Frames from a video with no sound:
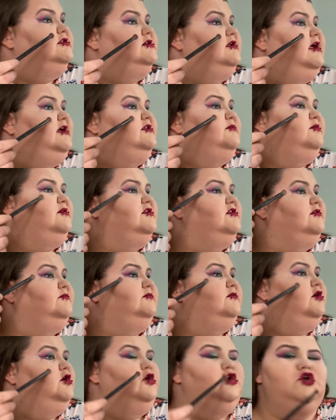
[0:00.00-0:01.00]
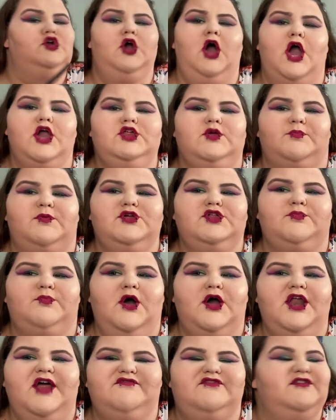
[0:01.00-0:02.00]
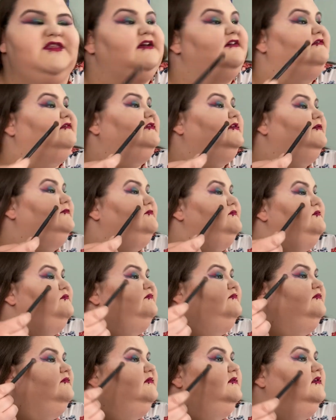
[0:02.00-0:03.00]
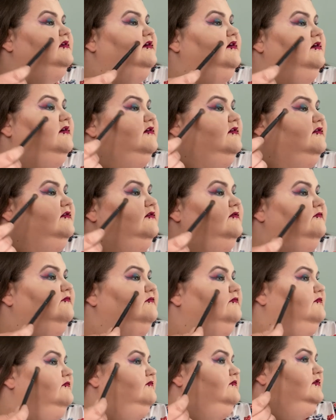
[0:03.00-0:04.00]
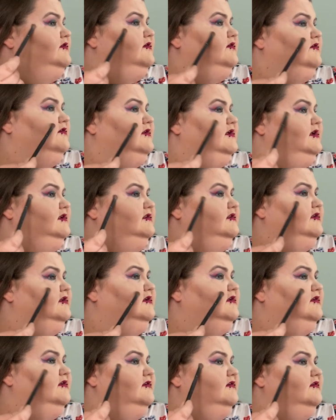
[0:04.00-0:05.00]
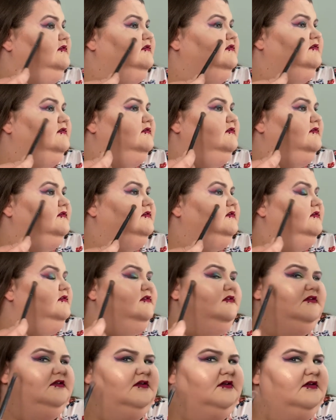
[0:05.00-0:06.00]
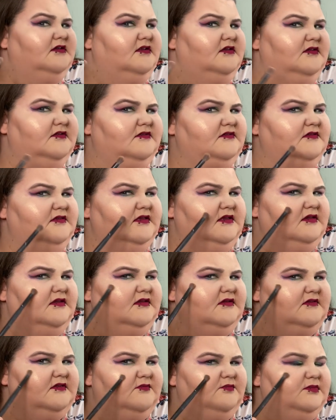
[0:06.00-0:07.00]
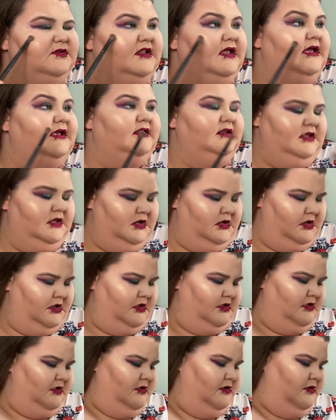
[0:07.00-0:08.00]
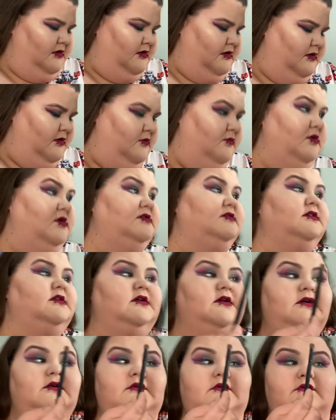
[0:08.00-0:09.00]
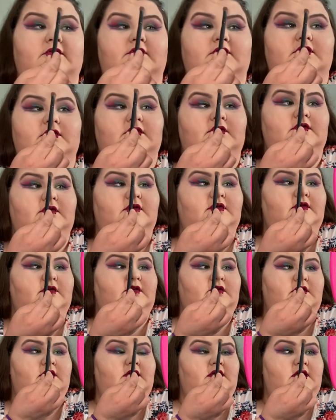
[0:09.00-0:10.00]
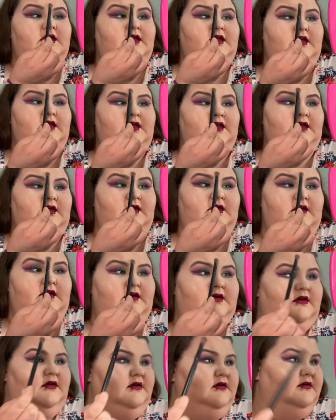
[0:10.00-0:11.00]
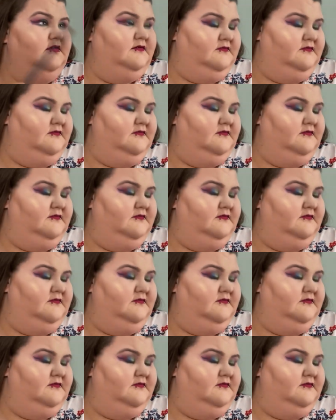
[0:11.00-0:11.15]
I should put some, I should push them on after this. Um, I'm gonna go like this. Do you see it? Is it blinding? We're just gonna go here,